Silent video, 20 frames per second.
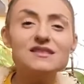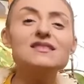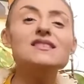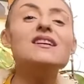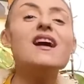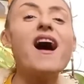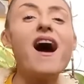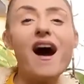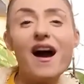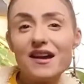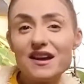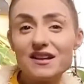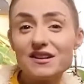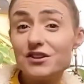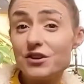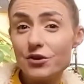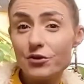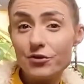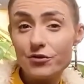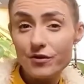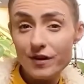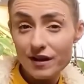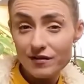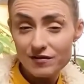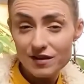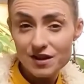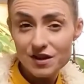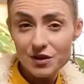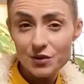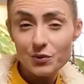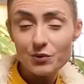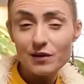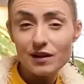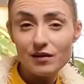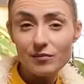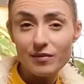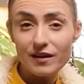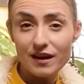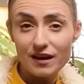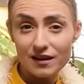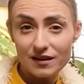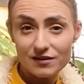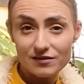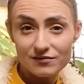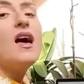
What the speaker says: the higher your revenue will be.